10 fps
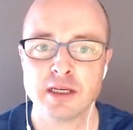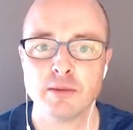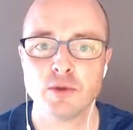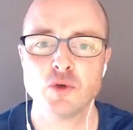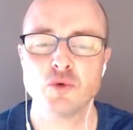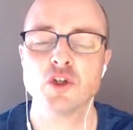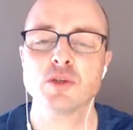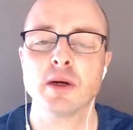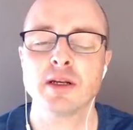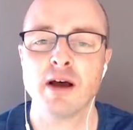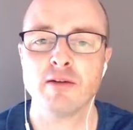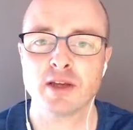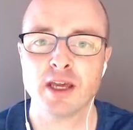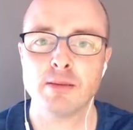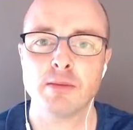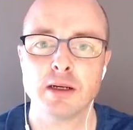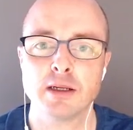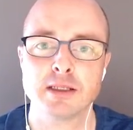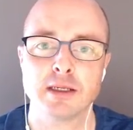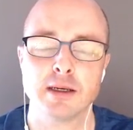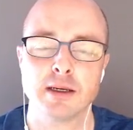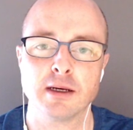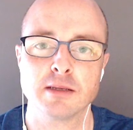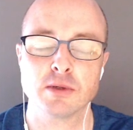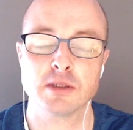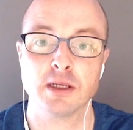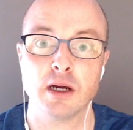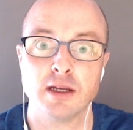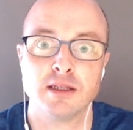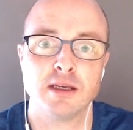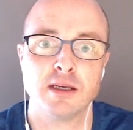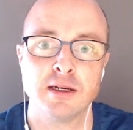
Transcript: but you just want to have the capabilities and the IT